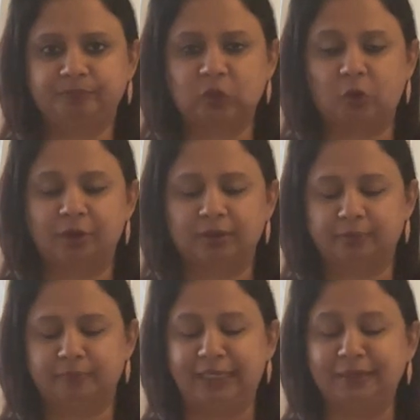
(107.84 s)
or
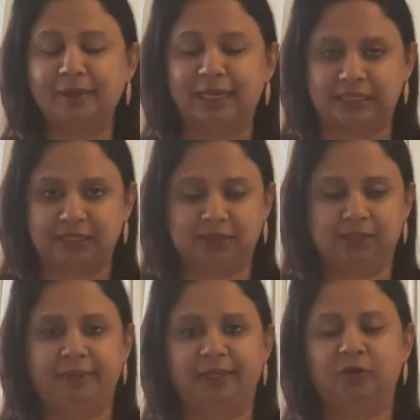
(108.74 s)
minimized,
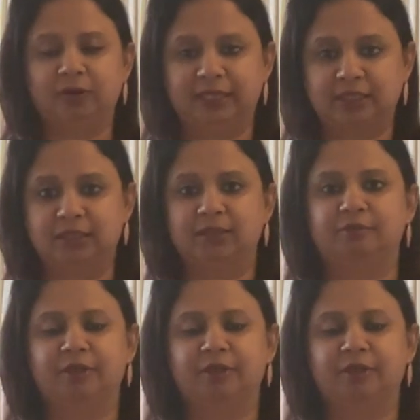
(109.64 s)
depending on the extent of